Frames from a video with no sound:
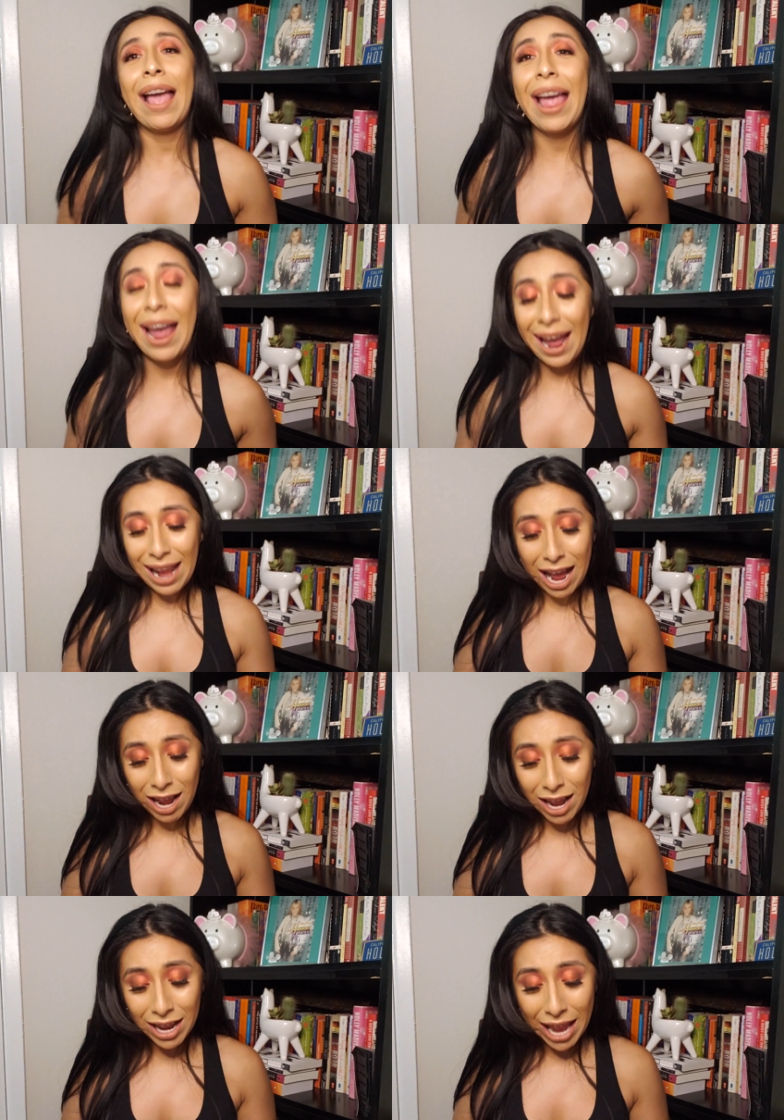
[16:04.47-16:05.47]
and
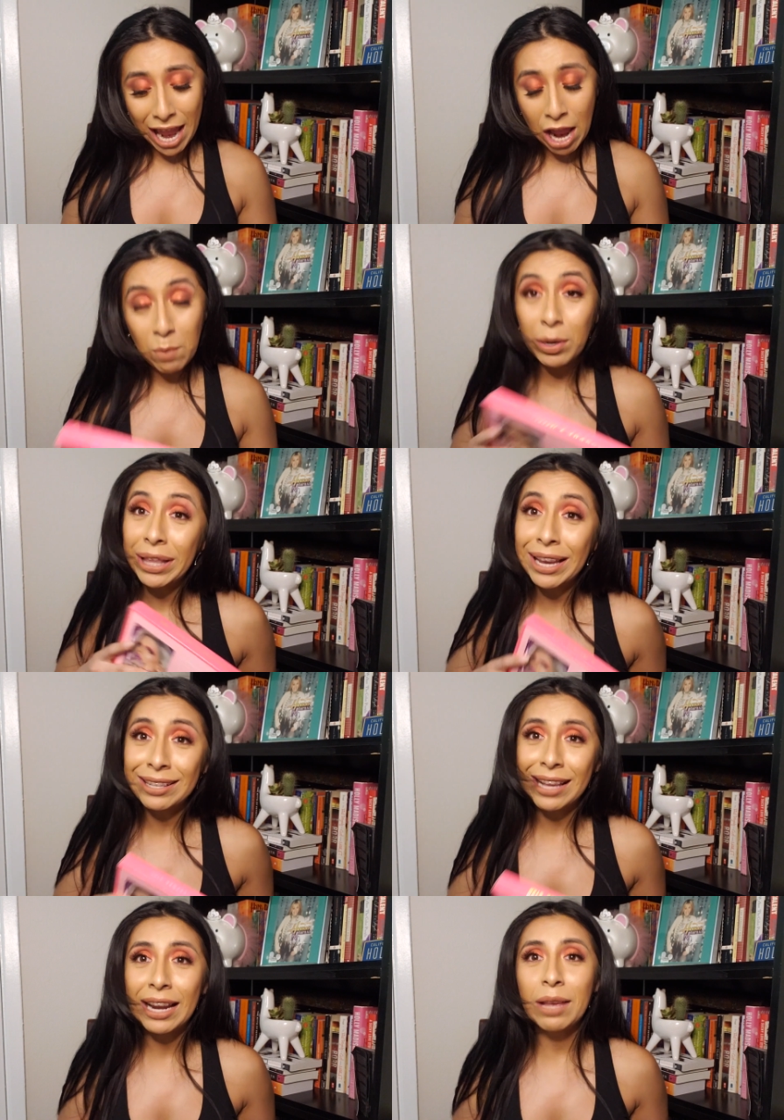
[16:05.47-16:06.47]
I am really
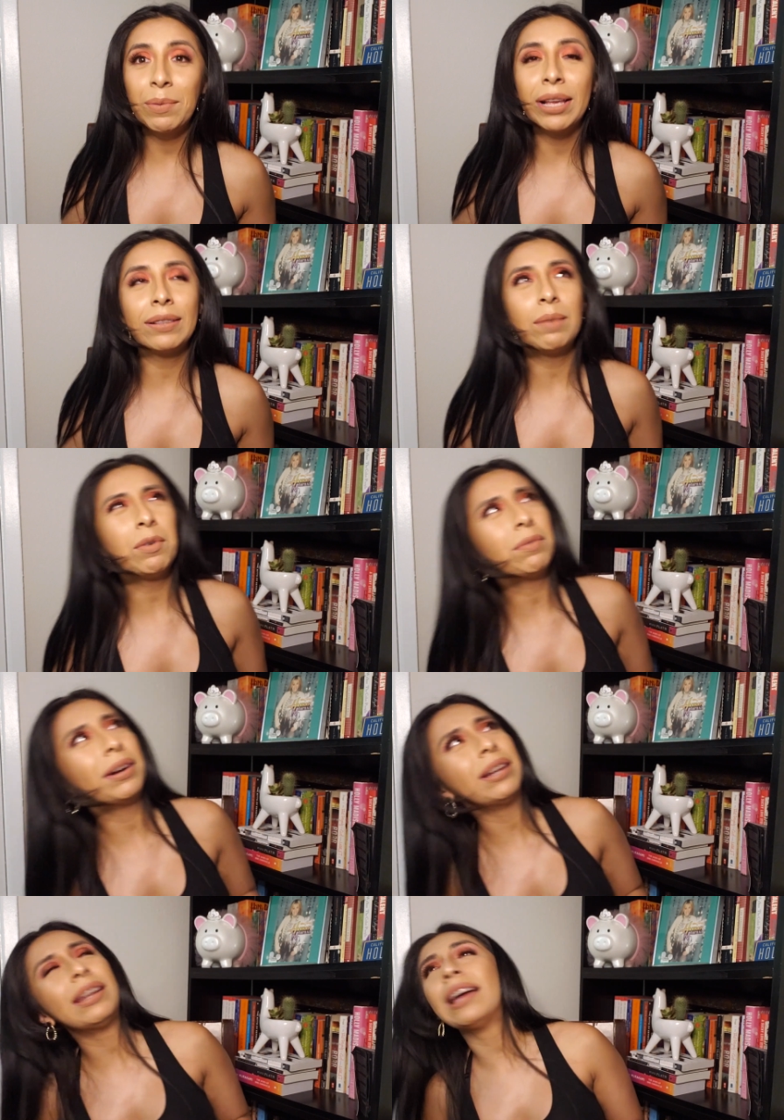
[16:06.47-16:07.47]
excited because number
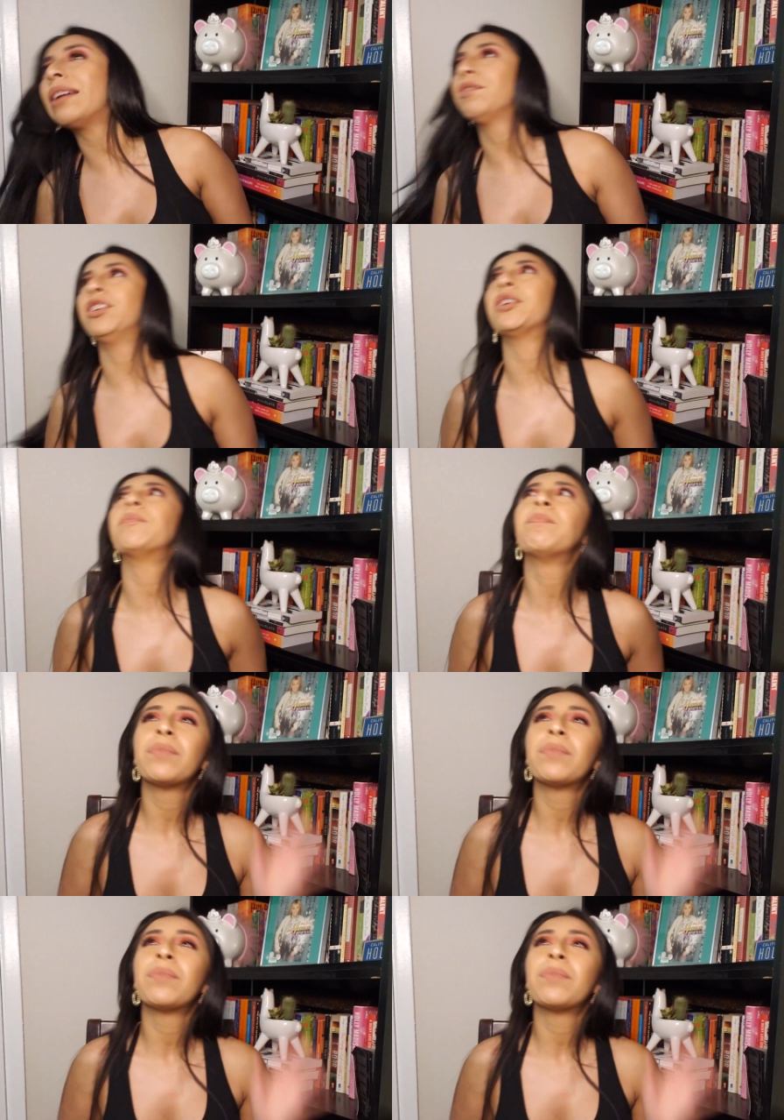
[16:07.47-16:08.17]
one, like look,